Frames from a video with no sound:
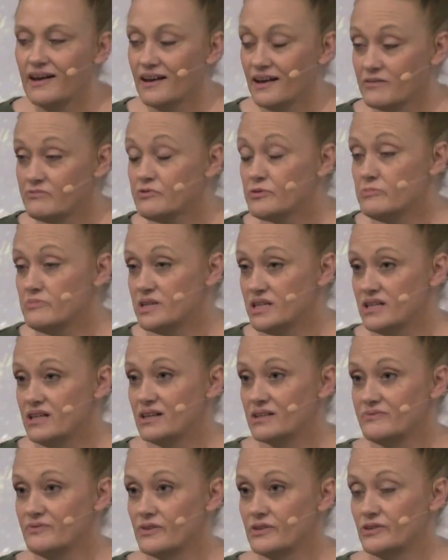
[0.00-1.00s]
And for me,
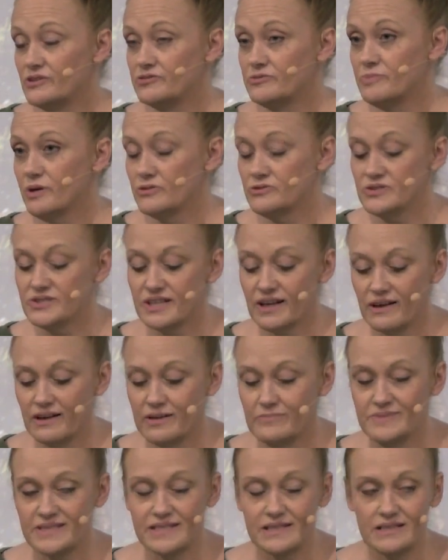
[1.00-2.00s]
I've learned most
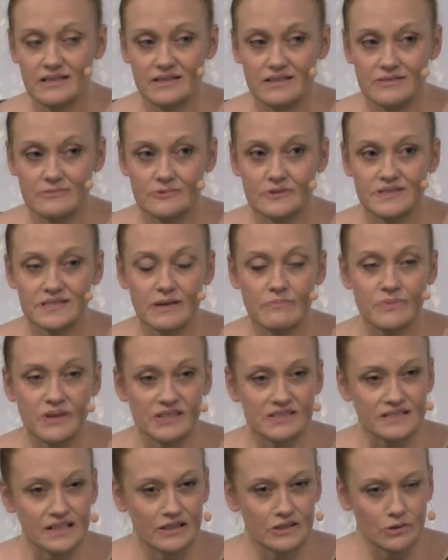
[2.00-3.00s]
times that when
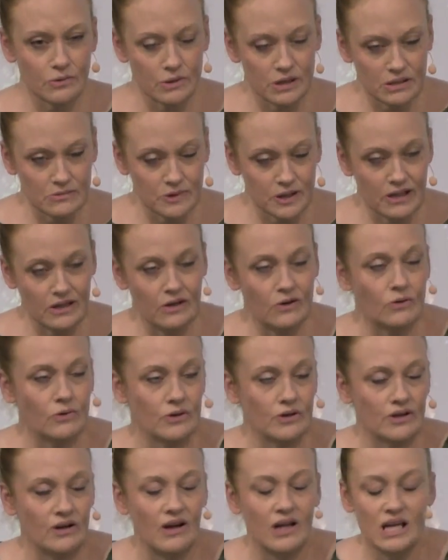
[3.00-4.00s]
something's not going well,
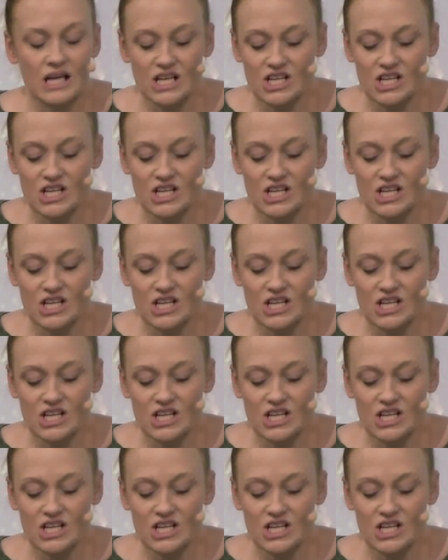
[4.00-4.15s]
or